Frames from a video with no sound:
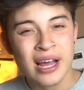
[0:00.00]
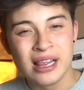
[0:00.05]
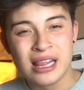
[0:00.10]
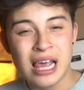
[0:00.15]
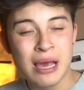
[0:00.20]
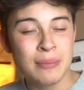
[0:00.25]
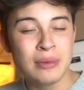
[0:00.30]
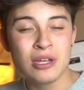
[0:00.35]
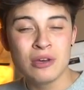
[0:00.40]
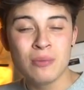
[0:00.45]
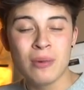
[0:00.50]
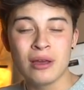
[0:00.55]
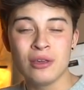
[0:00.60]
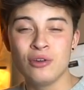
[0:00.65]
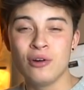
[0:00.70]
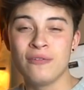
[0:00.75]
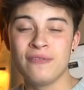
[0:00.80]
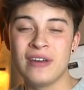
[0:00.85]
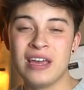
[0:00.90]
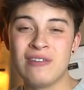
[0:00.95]
Let me know
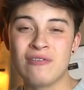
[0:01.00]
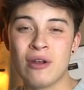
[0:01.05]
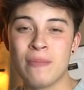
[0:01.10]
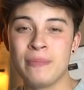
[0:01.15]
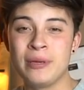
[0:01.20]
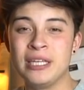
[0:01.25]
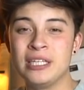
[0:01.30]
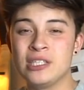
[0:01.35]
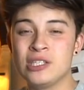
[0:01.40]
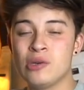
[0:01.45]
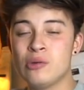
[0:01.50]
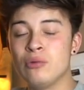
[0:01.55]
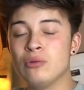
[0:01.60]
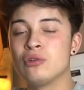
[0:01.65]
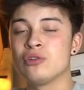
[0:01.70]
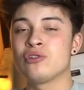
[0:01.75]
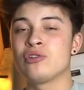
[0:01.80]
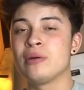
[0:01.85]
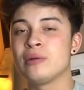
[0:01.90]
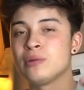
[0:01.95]
your favorite piece too in the
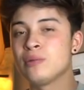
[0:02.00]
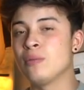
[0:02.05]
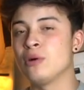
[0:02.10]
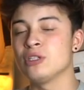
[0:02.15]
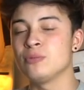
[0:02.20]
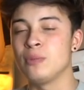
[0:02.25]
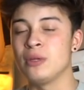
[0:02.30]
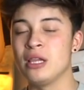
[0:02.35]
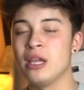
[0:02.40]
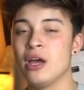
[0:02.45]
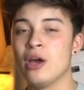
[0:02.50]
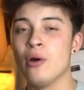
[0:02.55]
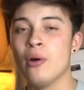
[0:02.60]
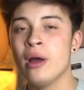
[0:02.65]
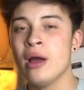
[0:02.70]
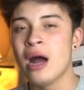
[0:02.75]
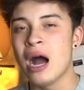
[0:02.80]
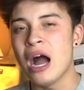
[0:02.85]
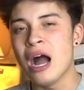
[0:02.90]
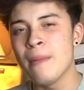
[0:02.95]
description box below.
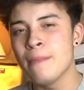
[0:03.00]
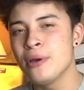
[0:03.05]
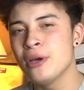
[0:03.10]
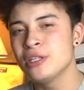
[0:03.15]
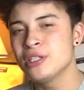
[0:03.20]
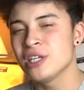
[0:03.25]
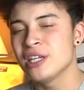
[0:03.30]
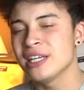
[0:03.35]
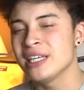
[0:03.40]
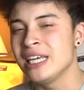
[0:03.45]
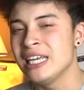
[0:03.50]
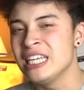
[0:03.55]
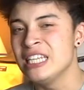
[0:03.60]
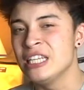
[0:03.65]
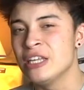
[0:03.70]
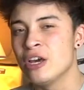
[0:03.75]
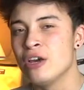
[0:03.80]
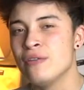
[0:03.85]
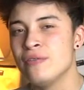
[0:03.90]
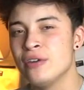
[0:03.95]
I'm personally gonna keep
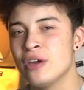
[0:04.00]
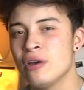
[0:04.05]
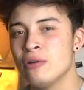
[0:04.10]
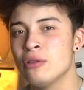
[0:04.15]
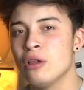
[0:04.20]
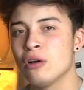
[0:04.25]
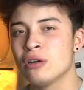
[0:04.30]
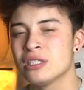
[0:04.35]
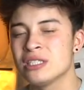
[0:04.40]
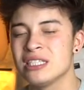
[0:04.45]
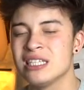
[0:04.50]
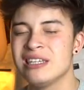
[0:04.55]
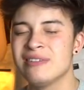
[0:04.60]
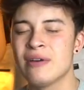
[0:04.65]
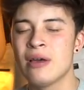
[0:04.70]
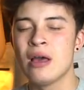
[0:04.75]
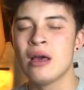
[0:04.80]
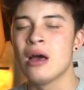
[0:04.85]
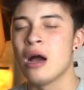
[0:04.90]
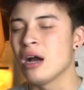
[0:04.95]
the OVO long sleeve.